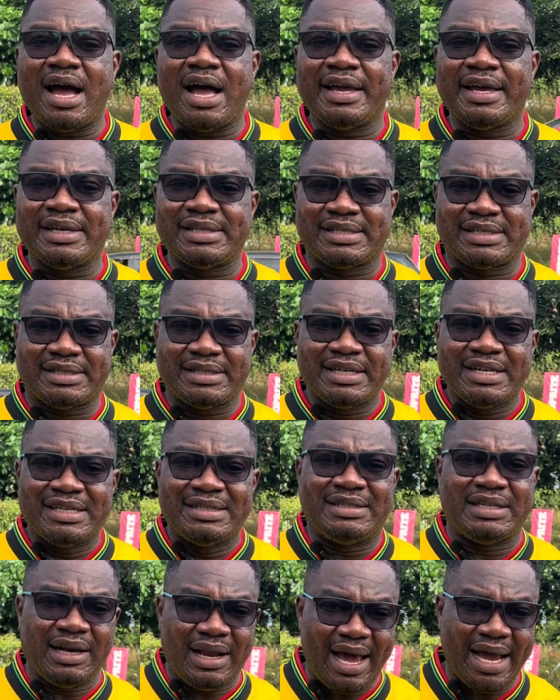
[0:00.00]
his
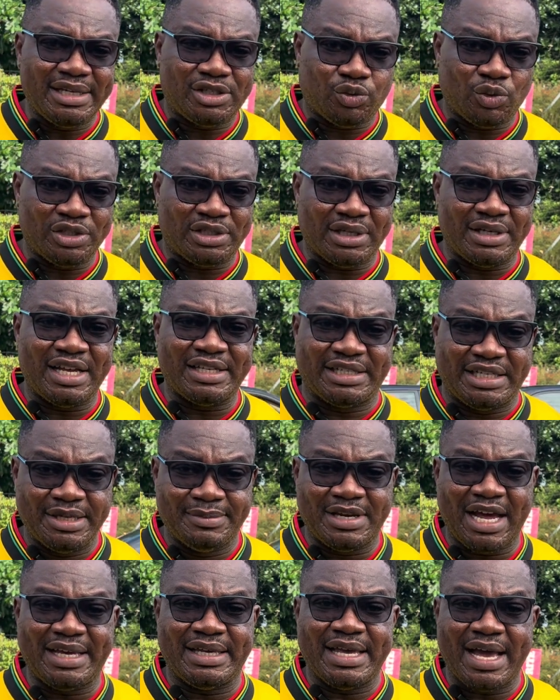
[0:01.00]
delight with the
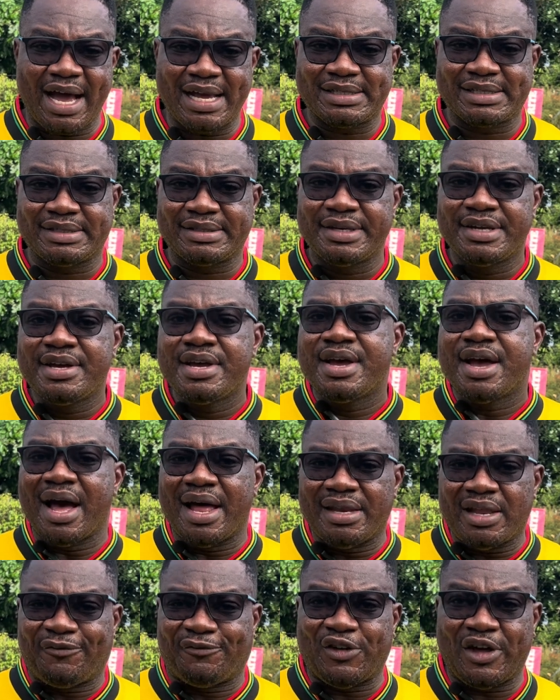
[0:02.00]
team that he has
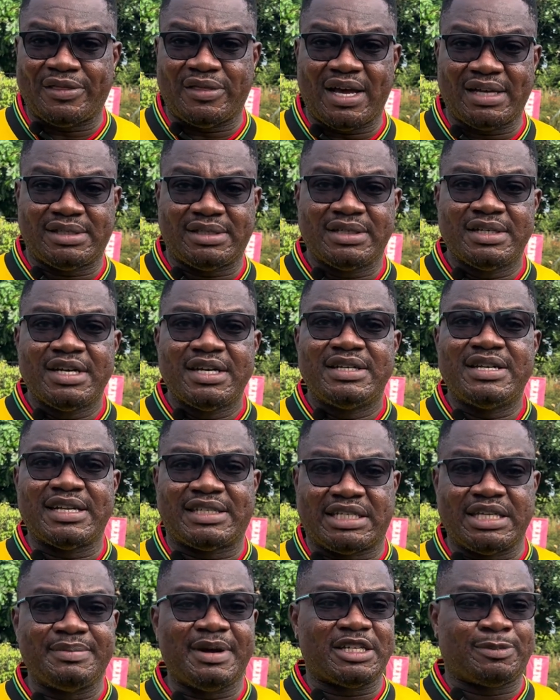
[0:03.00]
and the fact that the
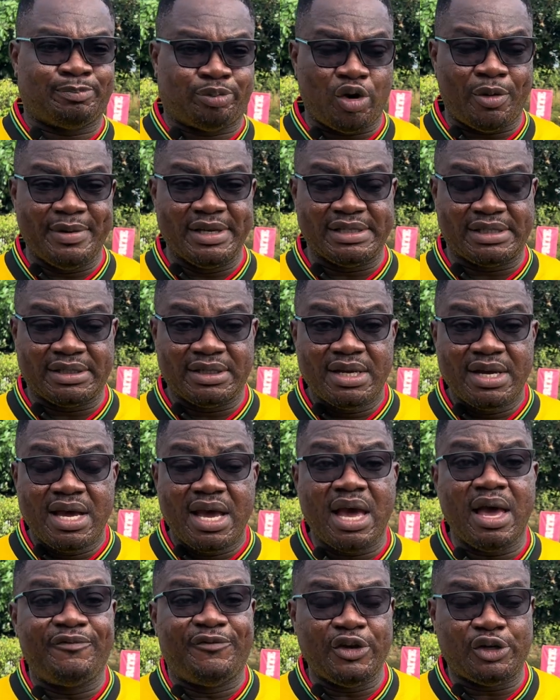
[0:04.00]
team has promised
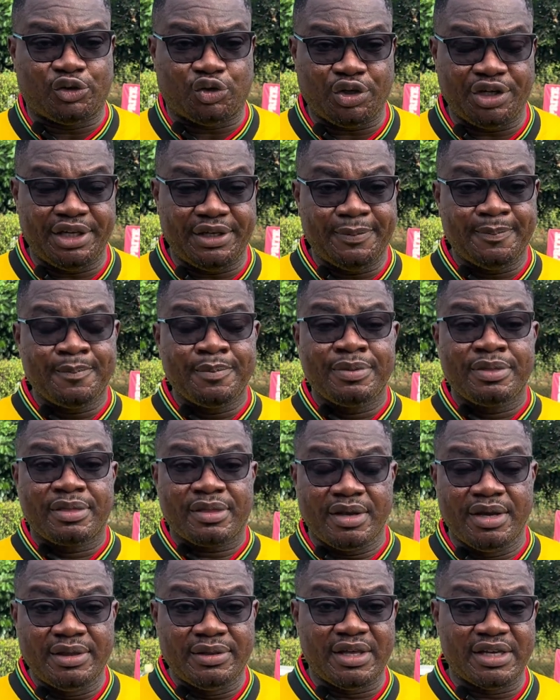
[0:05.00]
a victory
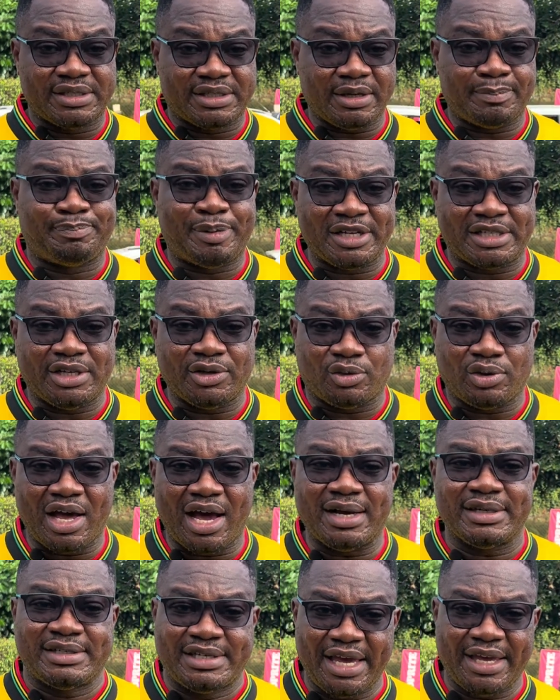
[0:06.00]
in this
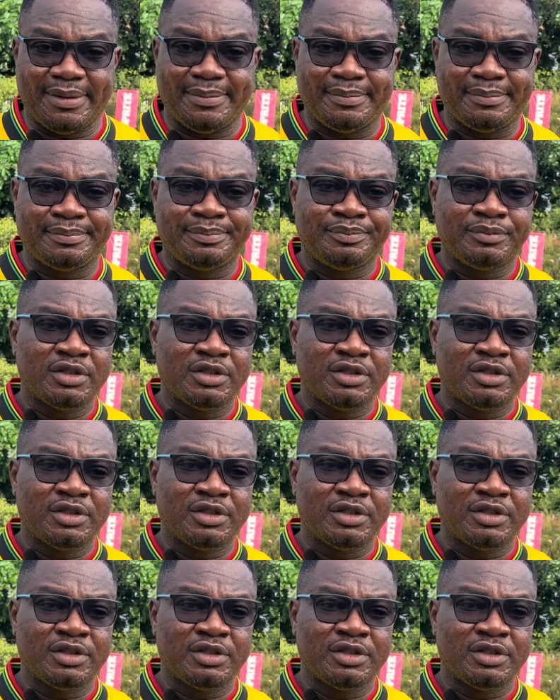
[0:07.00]
particular game.